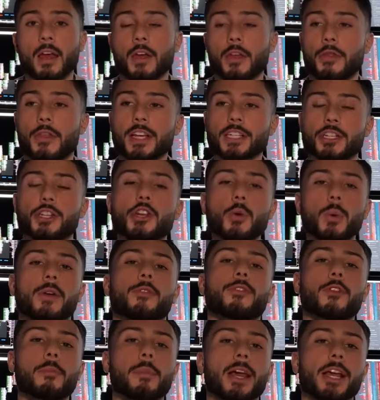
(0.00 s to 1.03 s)
This new
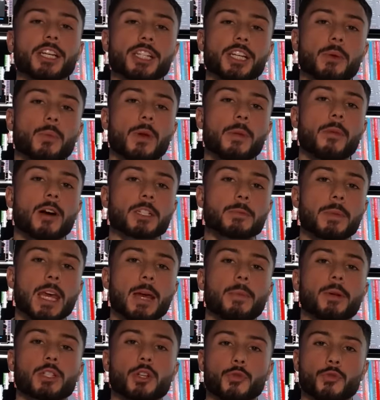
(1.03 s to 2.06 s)
information we must be
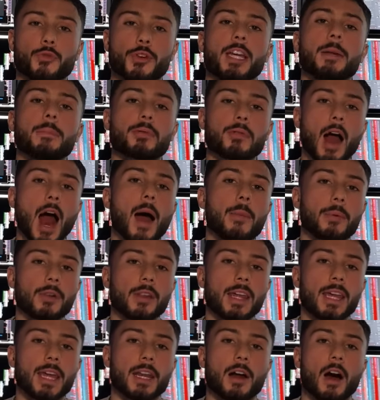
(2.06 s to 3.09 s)
able to read
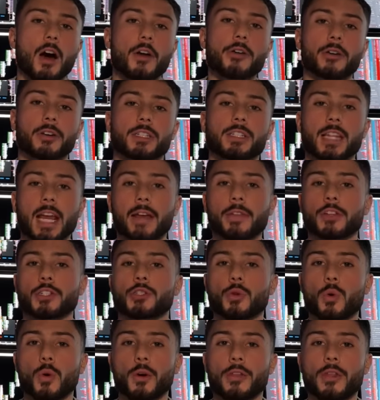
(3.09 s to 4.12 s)
properly and understand the
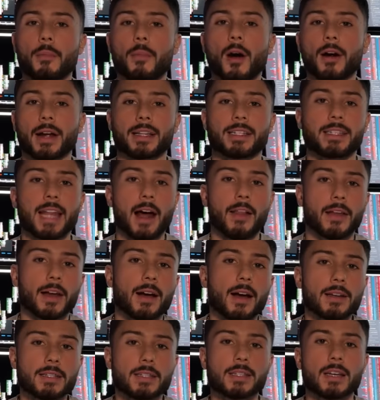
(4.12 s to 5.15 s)
story the market's telling
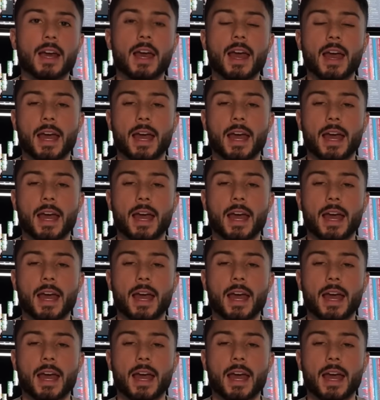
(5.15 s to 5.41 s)
us